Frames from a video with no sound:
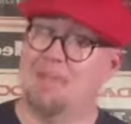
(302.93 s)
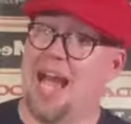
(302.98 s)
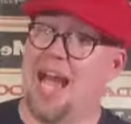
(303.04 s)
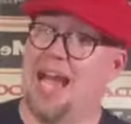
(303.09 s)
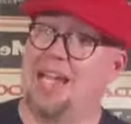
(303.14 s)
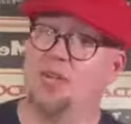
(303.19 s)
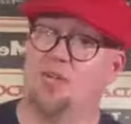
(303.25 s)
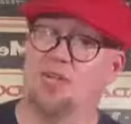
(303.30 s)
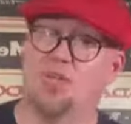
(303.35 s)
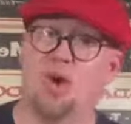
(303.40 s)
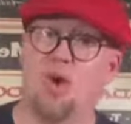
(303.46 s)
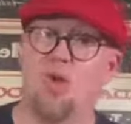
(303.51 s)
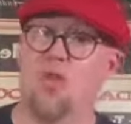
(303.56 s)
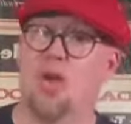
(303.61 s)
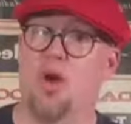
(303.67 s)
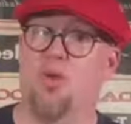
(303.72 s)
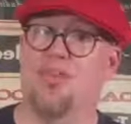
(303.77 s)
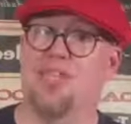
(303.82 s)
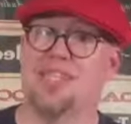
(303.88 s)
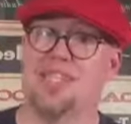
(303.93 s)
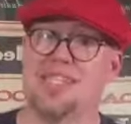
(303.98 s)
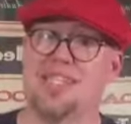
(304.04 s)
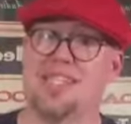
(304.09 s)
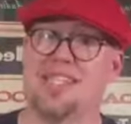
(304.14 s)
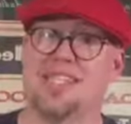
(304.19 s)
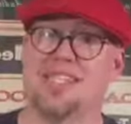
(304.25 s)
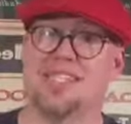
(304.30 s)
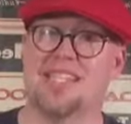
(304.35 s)
I don't know, though. This
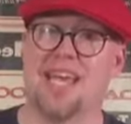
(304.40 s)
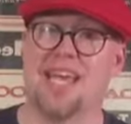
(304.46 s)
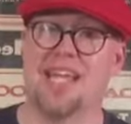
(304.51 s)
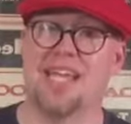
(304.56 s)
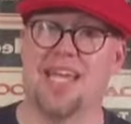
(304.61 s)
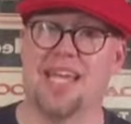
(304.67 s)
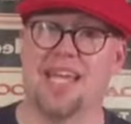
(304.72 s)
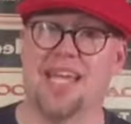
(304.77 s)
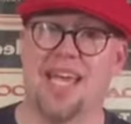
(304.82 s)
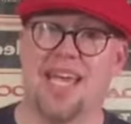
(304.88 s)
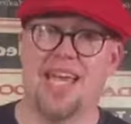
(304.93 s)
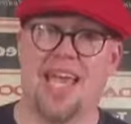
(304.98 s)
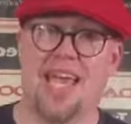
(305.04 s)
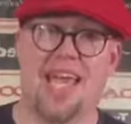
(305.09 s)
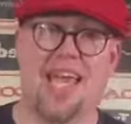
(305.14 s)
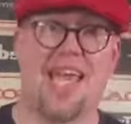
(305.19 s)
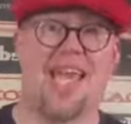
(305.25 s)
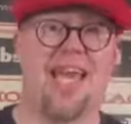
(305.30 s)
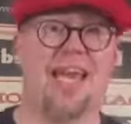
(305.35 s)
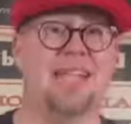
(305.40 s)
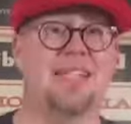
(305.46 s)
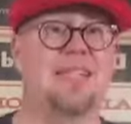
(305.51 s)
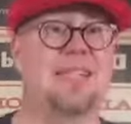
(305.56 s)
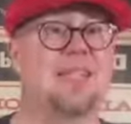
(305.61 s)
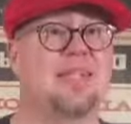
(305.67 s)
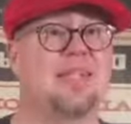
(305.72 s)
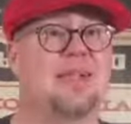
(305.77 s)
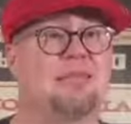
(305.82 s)
is exciting, and
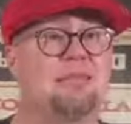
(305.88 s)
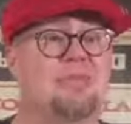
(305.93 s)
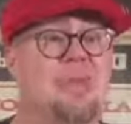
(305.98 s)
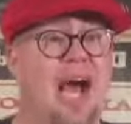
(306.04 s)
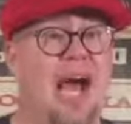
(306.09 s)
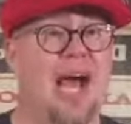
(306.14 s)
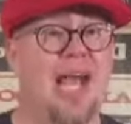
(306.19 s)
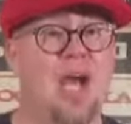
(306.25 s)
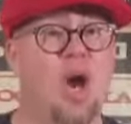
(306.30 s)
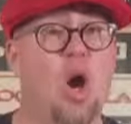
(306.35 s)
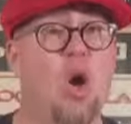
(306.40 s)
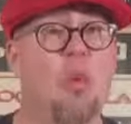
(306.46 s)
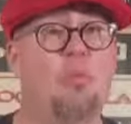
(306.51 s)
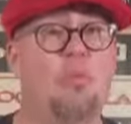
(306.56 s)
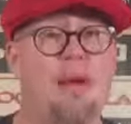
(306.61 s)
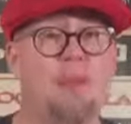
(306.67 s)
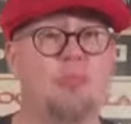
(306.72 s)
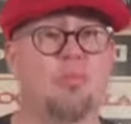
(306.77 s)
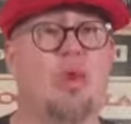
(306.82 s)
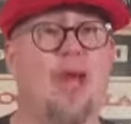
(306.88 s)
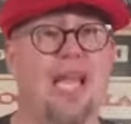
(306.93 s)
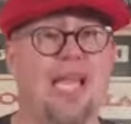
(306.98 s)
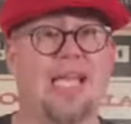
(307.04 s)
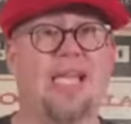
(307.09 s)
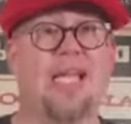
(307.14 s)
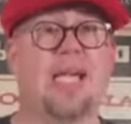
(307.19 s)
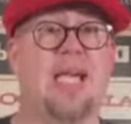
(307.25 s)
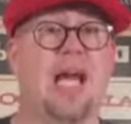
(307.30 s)
I hope I'm
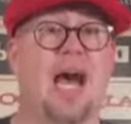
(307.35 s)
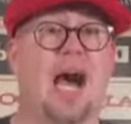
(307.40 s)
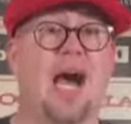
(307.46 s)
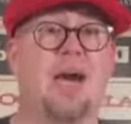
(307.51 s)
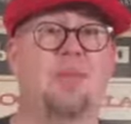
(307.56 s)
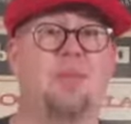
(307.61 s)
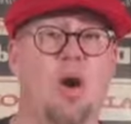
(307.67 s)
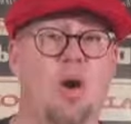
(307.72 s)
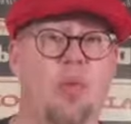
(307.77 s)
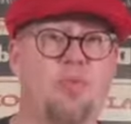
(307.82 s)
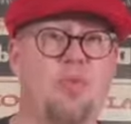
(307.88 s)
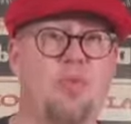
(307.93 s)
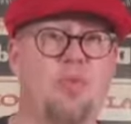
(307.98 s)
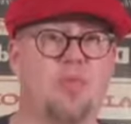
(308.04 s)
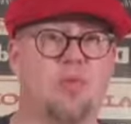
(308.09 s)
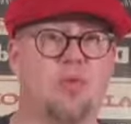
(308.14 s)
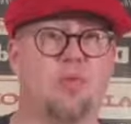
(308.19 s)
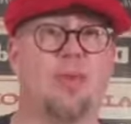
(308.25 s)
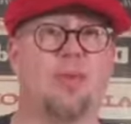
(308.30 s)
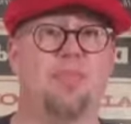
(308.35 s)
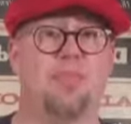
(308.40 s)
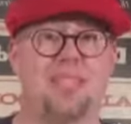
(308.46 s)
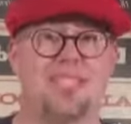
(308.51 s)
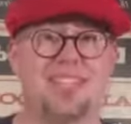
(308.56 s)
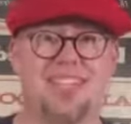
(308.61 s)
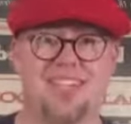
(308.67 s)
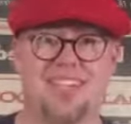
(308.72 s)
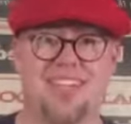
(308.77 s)
right. I hope that they're
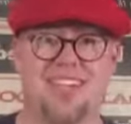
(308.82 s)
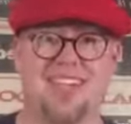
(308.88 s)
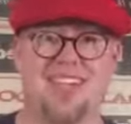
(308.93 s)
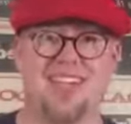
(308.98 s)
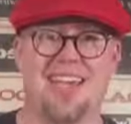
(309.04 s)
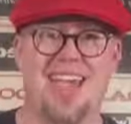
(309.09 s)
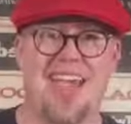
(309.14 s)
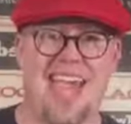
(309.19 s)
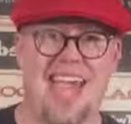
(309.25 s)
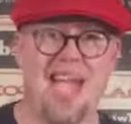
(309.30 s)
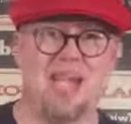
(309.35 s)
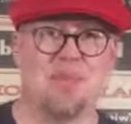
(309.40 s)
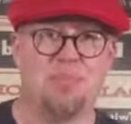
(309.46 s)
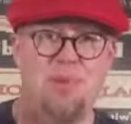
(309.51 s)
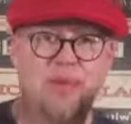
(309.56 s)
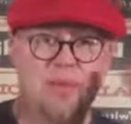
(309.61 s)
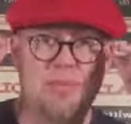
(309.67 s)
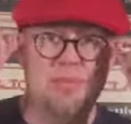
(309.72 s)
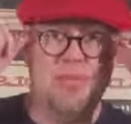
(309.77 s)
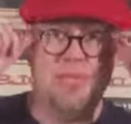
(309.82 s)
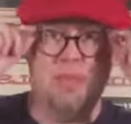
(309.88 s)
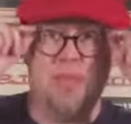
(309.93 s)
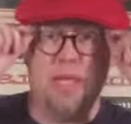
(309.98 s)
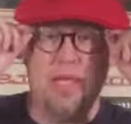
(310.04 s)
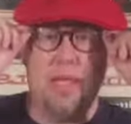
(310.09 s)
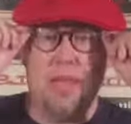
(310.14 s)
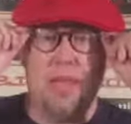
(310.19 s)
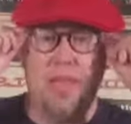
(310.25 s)
repositioning Hank Pym to
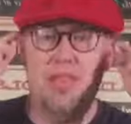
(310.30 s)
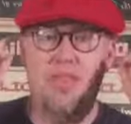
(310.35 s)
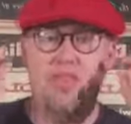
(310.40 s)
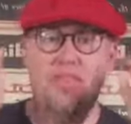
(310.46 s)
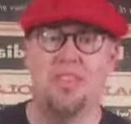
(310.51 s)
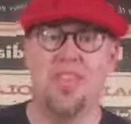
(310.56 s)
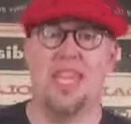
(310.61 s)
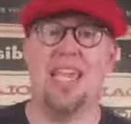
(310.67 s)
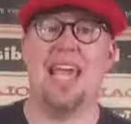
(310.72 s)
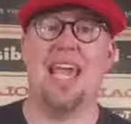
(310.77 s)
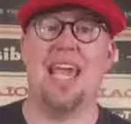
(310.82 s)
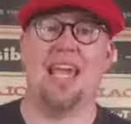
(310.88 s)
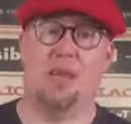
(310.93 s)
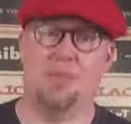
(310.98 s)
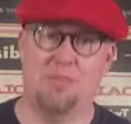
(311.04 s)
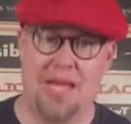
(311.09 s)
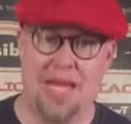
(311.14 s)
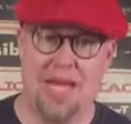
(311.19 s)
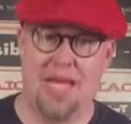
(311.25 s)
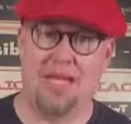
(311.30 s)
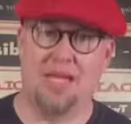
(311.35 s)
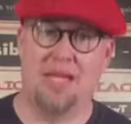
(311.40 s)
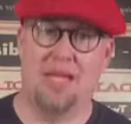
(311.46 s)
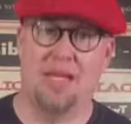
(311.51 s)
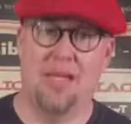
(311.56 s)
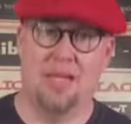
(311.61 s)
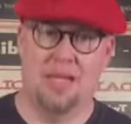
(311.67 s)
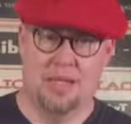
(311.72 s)
be the Ant-Man
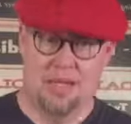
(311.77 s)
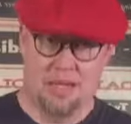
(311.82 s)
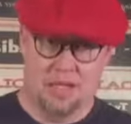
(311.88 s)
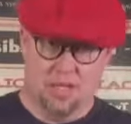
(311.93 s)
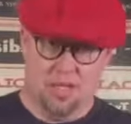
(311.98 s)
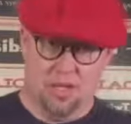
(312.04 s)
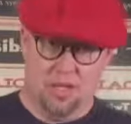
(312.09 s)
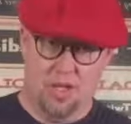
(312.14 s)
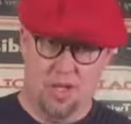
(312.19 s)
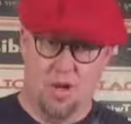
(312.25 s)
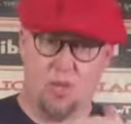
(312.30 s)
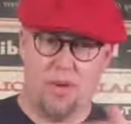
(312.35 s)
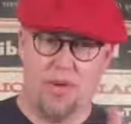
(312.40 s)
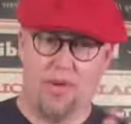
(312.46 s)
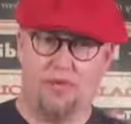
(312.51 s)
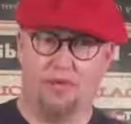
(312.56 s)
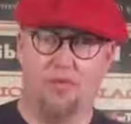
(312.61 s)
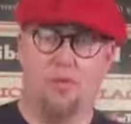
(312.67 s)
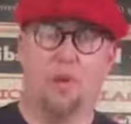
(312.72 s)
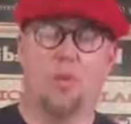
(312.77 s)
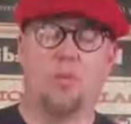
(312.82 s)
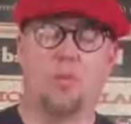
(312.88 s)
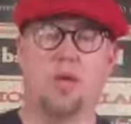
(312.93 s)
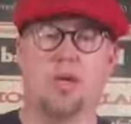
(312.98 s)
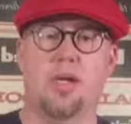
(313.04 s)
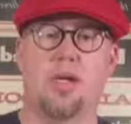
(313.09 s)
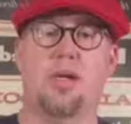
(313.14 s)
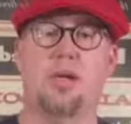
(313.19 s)
going
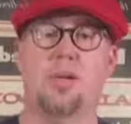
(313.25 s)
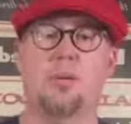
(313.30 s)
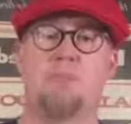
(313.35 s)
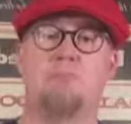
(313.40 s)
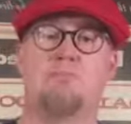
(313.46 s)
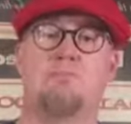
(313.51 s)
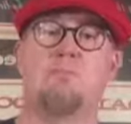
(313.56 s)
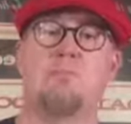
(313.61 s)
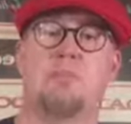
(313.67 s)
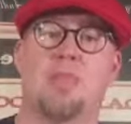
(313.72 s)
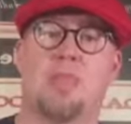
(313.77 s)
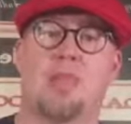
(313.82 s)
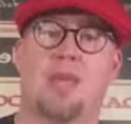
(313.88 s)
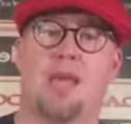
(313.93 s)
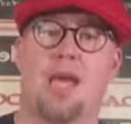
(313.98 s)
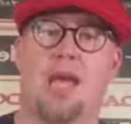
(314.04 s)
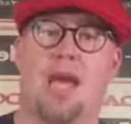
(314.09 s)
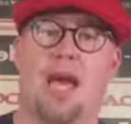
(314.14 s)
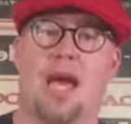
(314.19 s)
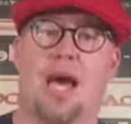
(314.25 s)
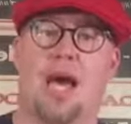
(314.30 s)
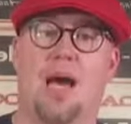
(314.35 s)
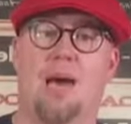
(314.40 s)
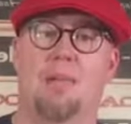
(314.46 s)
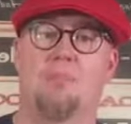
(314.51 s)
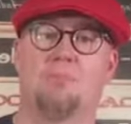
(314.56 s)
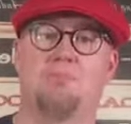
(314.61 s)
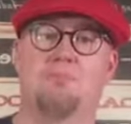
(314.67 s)
forward.
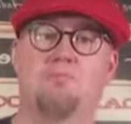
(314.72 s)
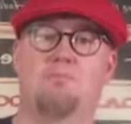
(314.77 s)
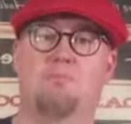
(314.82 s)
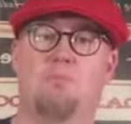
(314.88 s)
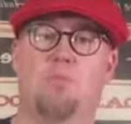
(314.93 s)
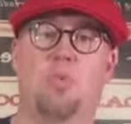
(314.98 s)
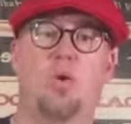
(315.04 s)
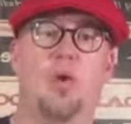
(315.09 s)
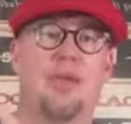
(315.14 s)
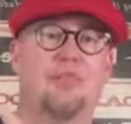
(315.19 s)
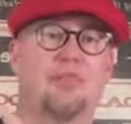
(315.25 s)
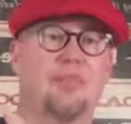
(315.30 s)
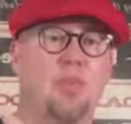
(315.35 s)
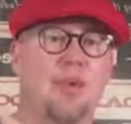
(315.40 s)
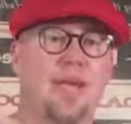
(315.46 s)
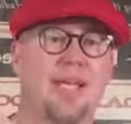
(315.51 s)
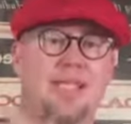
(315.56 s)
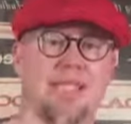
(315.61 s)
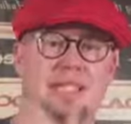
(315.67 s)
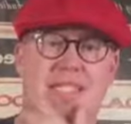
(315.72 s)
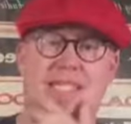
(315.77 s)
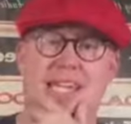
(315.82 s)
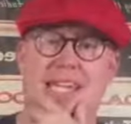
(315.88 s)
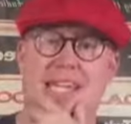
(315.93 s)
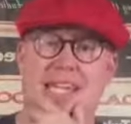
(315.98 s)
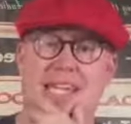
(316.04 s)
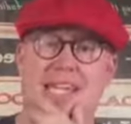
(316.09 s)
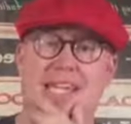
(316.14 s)
We'll have to wait and
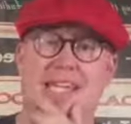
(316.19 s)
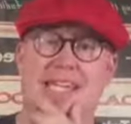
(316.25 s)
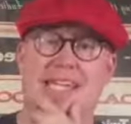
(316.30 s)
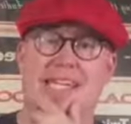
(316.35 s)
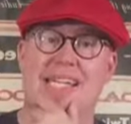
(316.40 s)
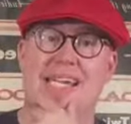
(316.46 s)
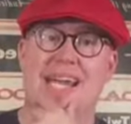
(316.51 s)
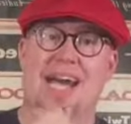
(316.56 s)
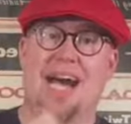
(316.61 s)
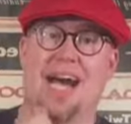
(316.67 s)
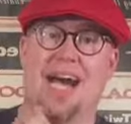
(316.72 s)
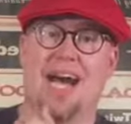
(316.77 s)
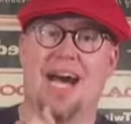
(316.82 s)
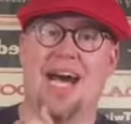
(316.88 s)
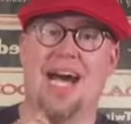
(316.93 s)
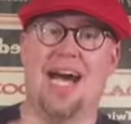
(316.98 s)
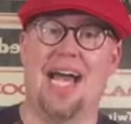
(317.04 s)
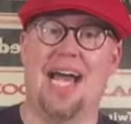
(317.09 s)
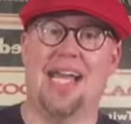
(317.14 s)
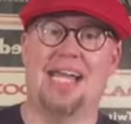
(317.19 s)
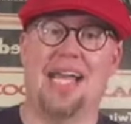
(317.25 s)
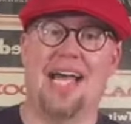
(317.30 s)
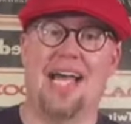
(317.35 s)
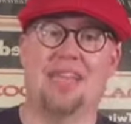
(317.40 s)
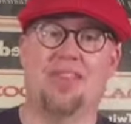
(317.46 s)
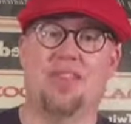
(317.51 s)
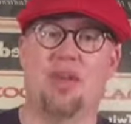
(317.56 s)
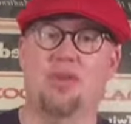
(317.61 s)
see.
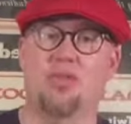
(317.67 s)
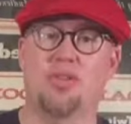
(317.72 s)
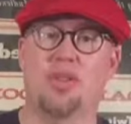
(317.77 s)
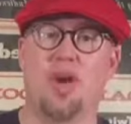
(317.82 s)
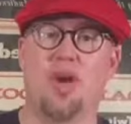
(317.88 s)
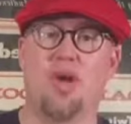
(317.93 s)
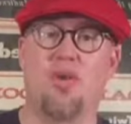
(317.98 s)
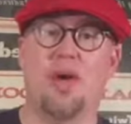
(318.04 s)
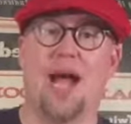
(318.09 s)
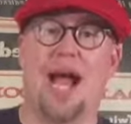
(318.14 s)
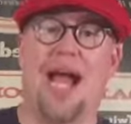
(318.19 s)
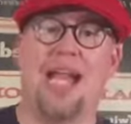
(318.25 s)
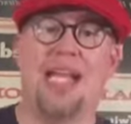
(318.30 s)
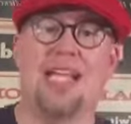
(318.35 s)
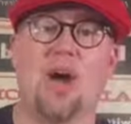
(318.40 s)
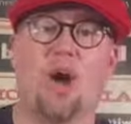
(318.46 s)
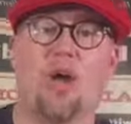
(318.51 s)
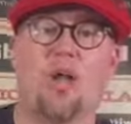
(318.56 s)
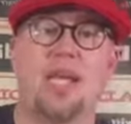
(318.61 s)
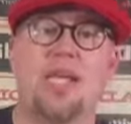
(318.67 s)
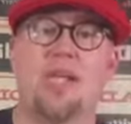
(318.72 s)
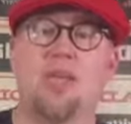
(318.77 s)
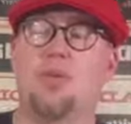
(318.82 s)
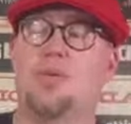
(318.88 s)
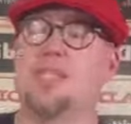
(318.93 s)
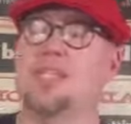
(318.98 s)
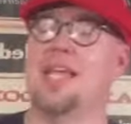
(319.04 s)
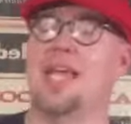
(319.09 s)
I don't know. All I
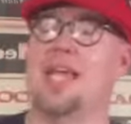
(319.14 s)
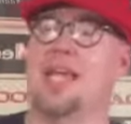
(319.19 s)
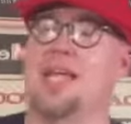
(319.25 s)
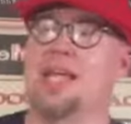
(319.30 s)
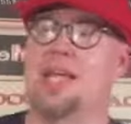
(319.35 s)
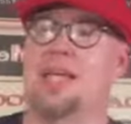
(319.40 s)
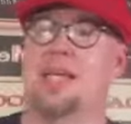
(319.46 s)
know is that